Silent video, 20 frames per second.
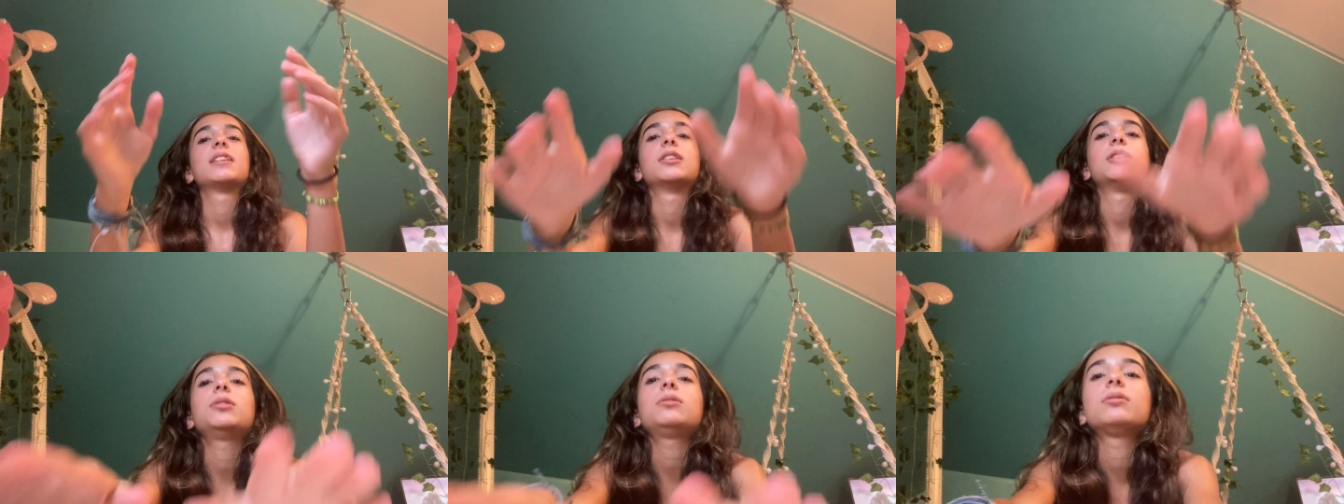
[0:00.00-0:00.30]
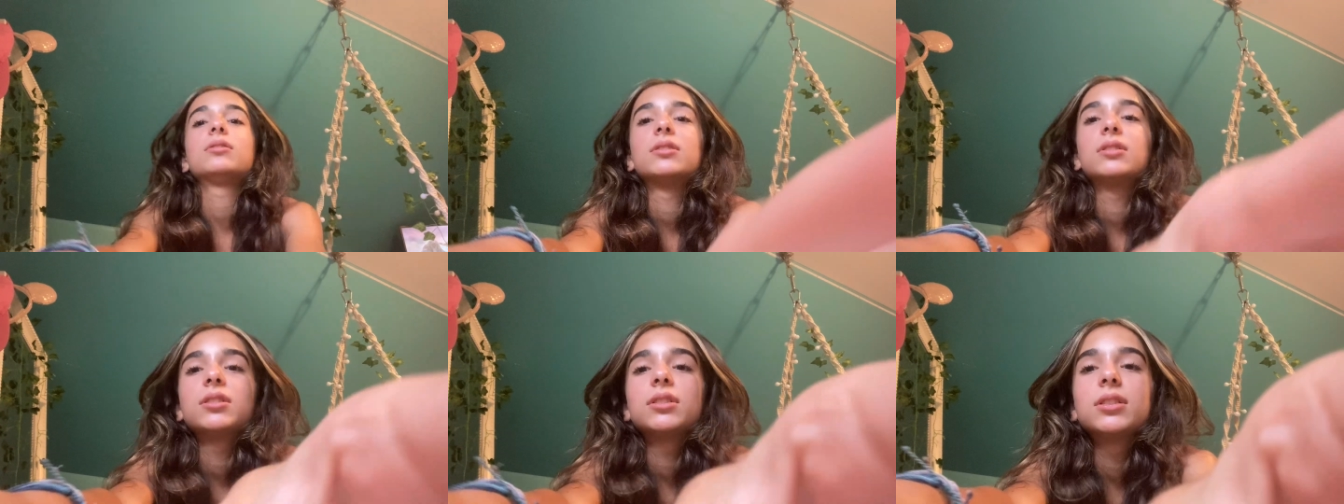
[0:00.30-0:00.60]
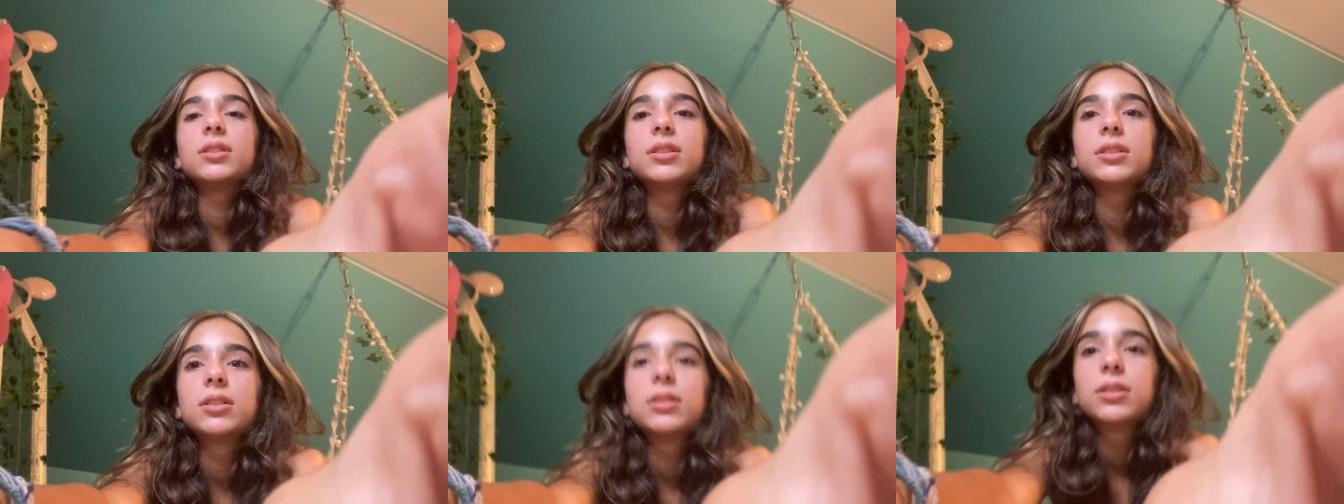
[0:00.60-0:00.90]

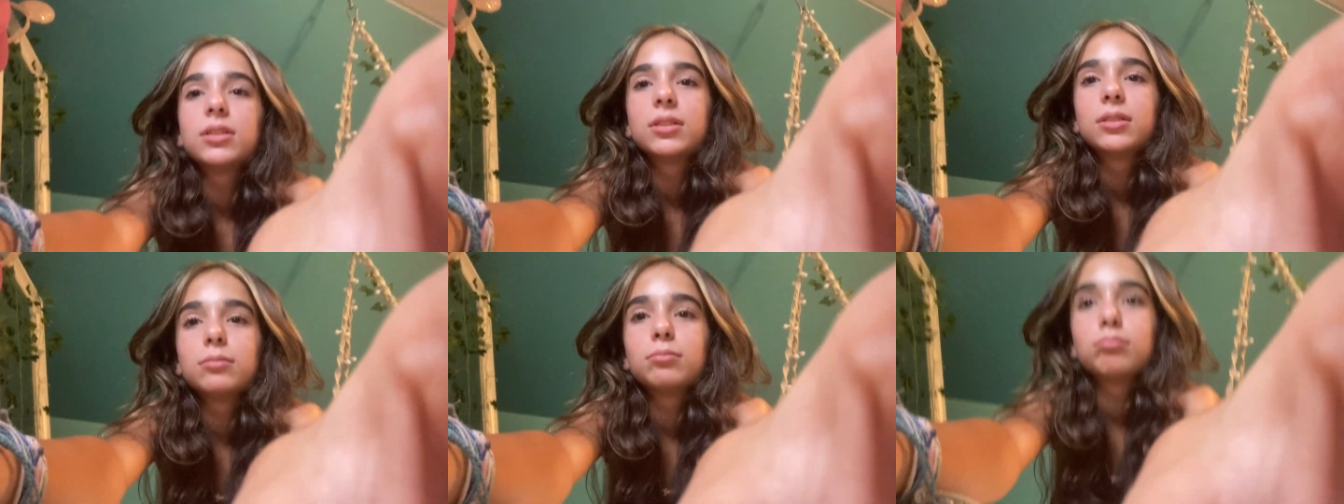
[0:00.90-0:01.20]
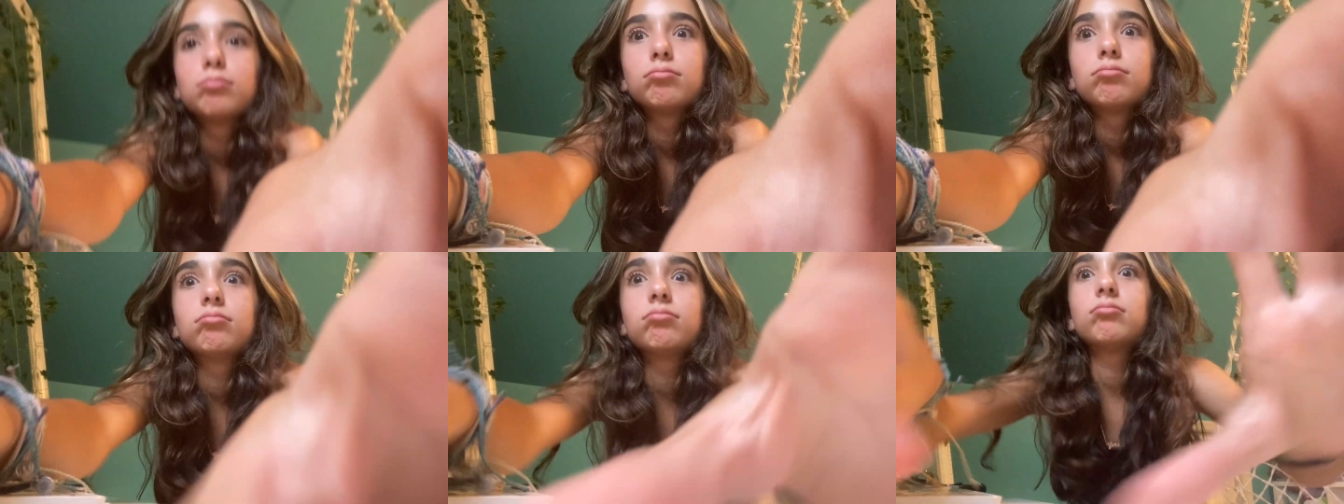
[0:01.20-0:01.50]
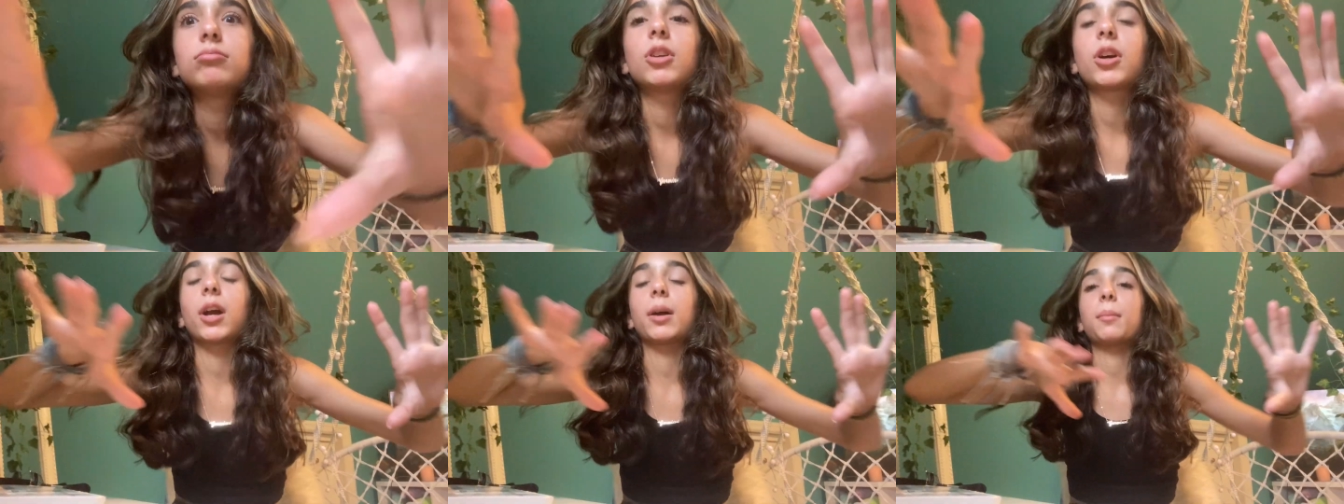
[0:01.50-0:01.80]
oh,
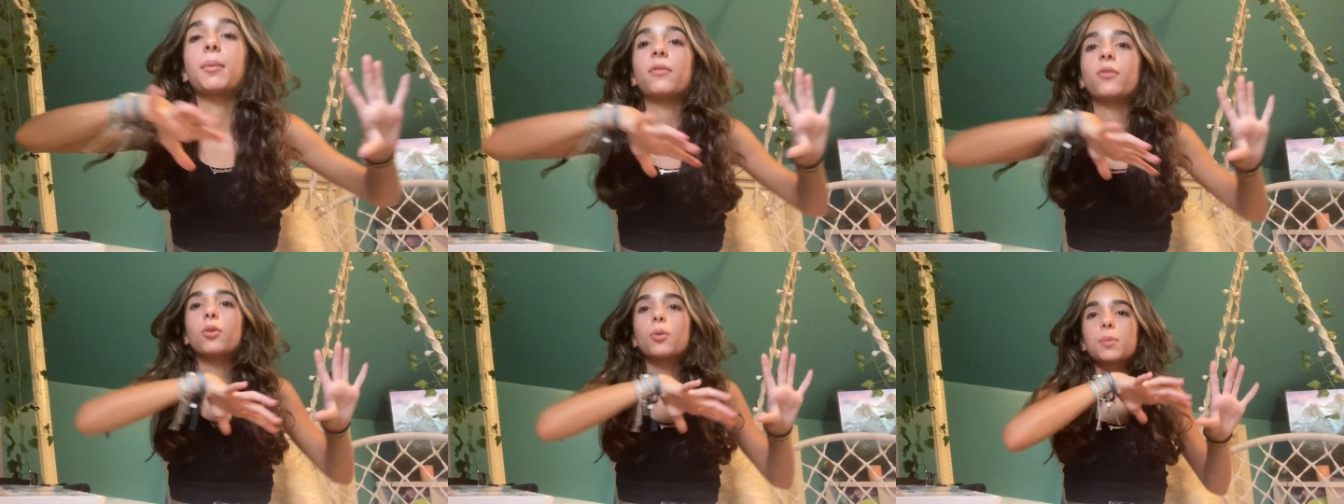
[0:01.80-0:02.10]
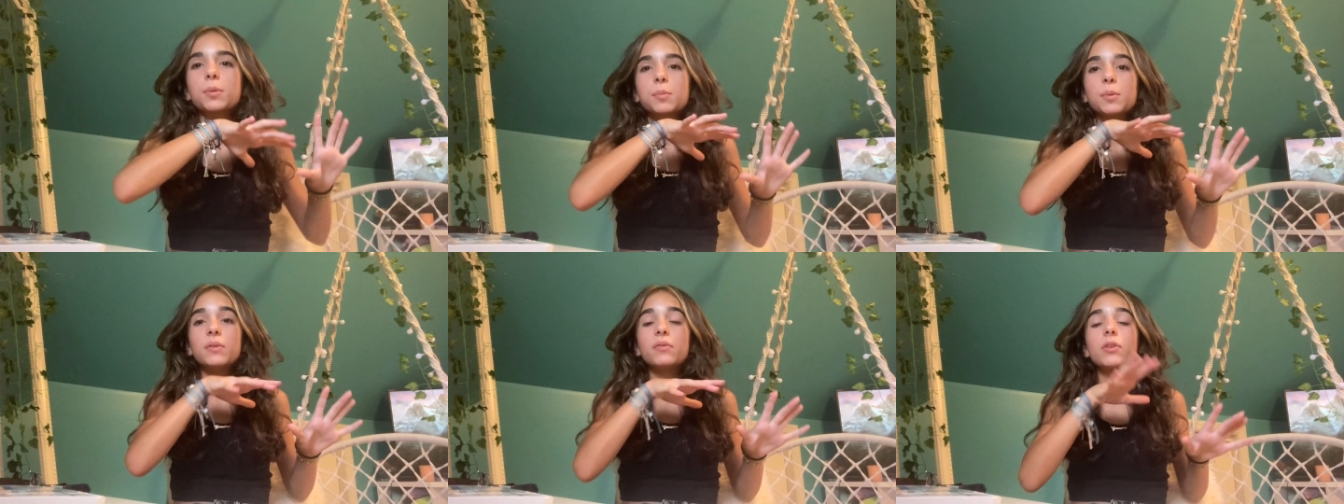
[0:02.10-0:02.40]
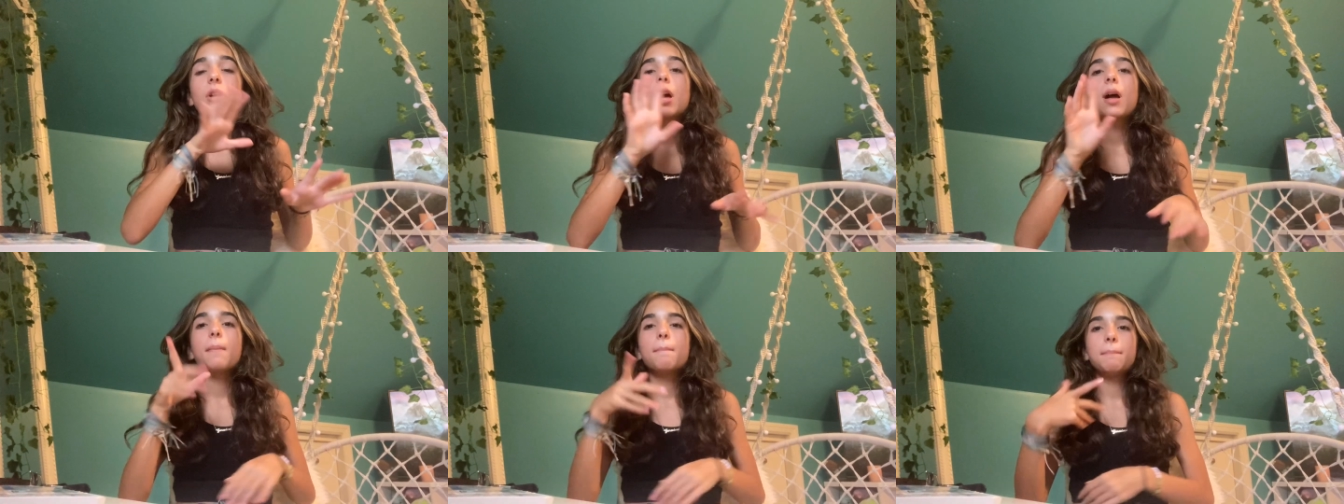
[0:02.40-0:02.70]
okay, my phone was moved.